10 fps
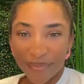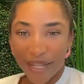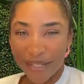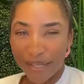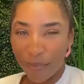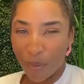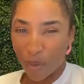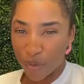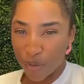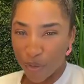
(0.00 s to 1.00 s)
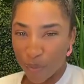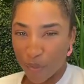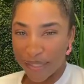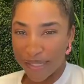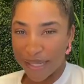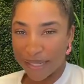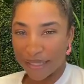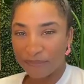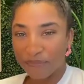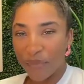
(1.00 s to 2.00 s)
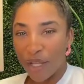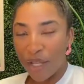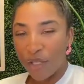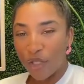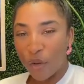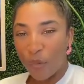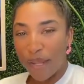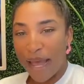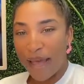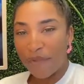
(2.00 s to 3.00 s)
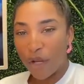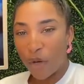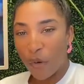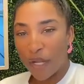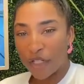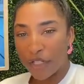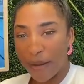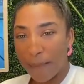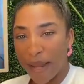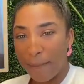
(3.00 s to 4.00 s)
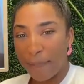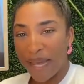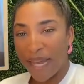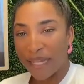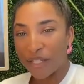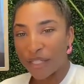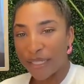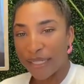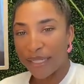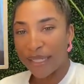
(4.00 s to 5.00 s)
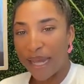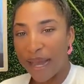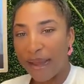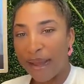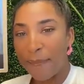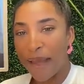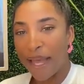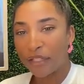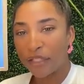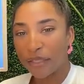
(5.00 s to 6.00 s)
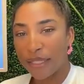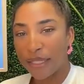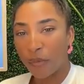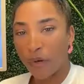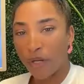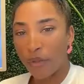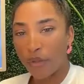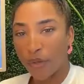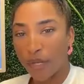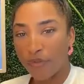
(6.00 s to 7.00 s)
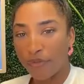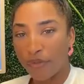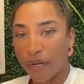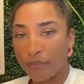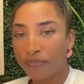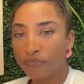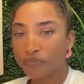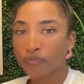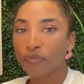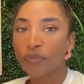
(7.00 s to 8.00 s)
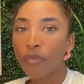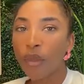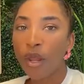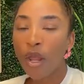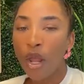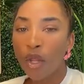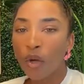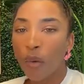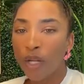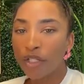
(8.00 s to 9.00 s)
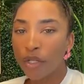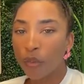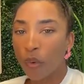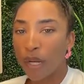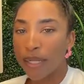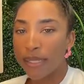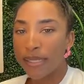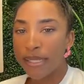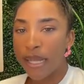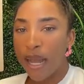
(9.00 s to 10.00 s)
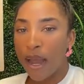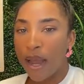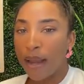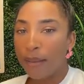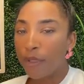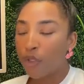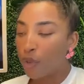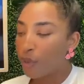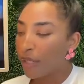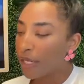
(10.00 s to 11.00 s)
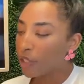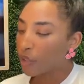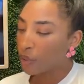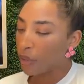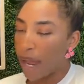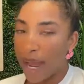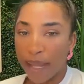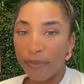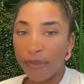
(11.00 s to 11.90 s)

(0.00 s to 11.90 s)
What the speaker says: It's in posts. 1 second. So we have a question by Pashley. Hi, Pashley. Where are you joining from? The question was, do they do high